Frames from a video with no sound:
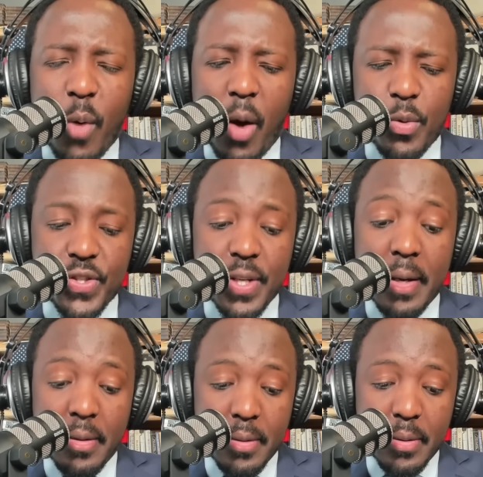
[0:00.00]
we say
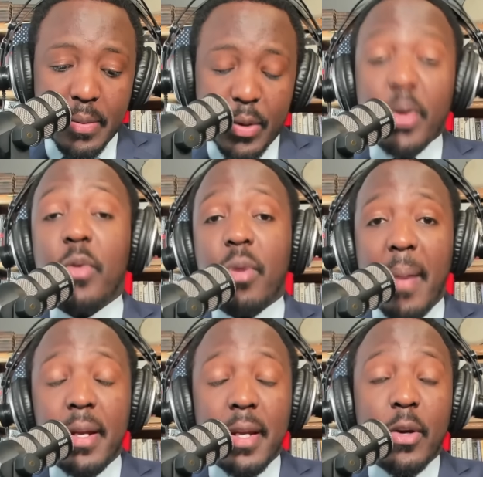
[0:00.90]
we're going to
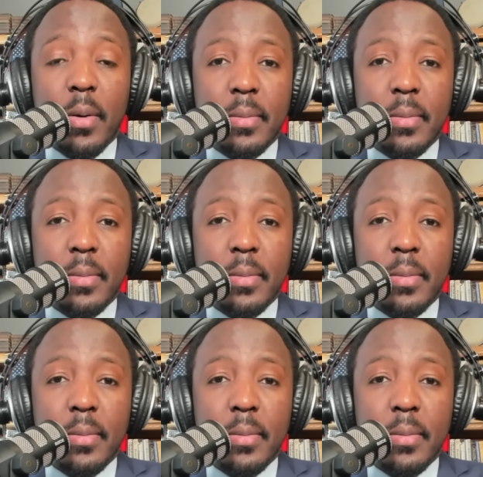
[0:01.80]
remain legal.